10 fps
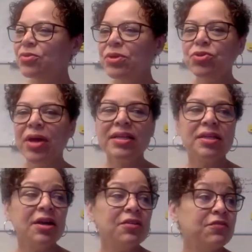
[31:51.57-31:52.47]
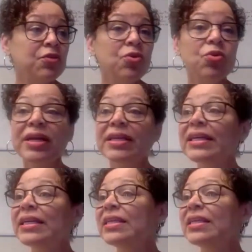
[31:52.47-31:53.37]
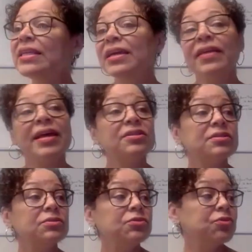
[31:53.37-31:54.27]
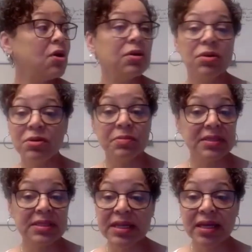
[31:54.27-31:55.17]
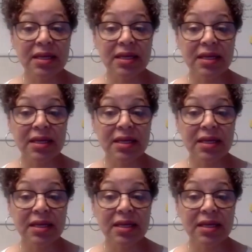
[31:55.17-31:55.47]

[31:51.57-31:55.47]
We're trying to avoid anything that's wrong or a mistake.